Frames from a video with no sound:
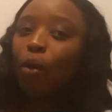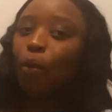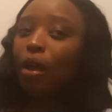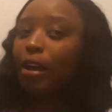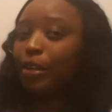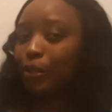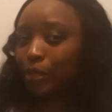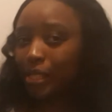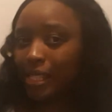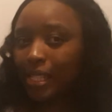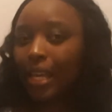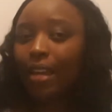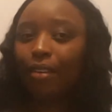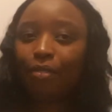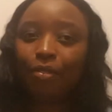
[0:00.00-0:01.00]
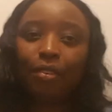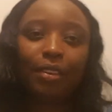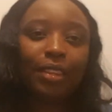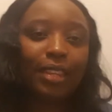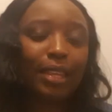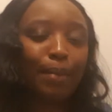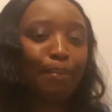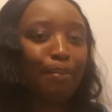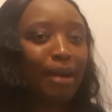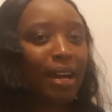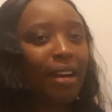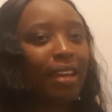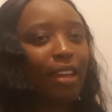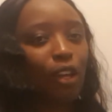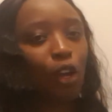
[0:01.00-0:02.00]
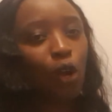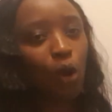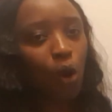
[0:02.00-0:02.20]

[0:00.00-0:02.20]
where you save the money,